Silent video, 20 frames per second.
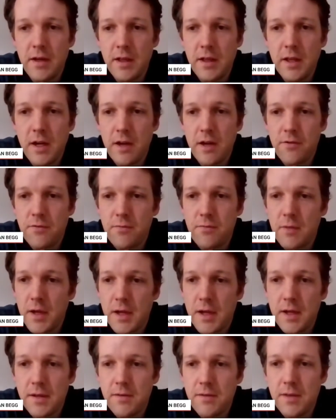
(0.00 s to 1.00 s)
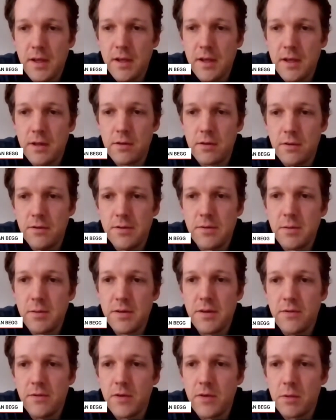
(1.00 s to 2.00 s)
enough, include
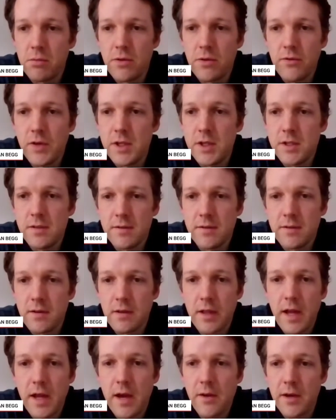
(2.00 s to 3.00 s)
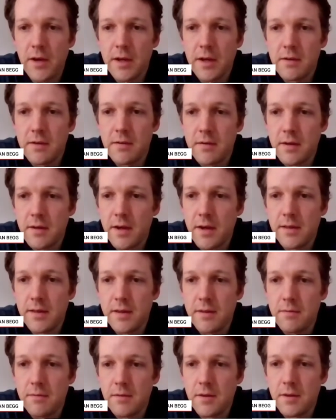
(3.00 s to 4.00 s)
specific provisions allowing
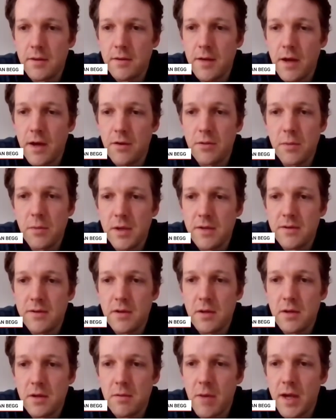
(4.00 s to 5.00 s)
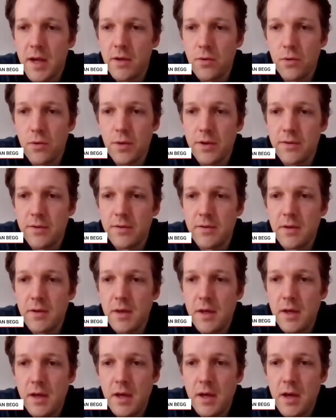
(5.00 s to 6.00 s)
the Health Minister to make orders
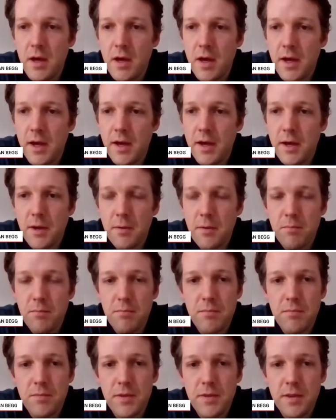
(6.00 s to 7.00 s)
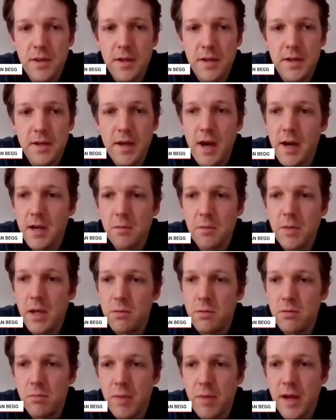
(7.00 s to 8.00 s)
that target
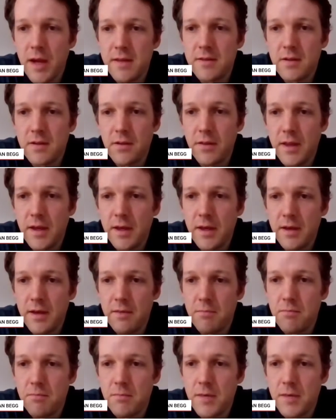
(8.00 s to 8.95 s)
people based on their